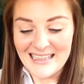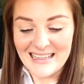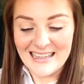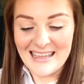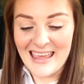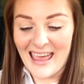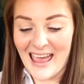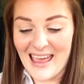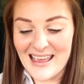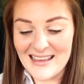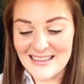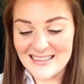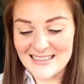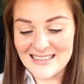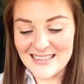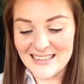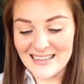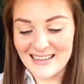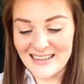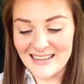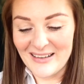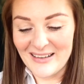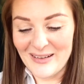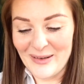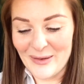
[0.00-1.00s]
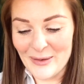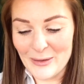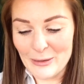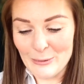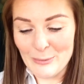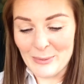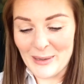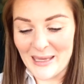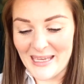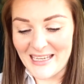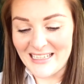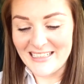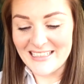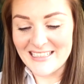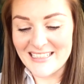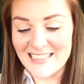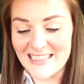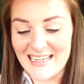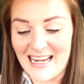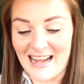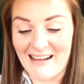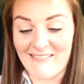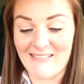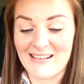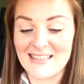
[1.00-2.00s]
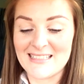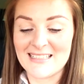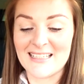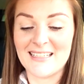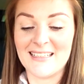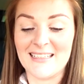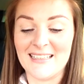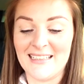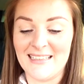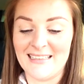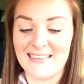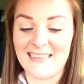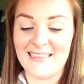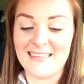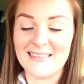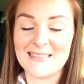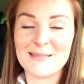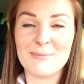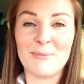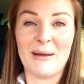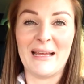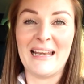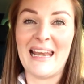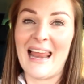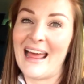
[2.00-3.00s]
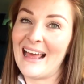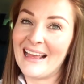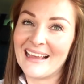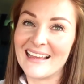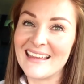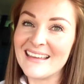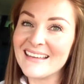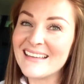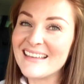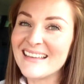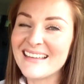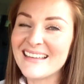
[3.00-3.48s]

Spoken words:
case along the beach, and now he's cuddling into my leg.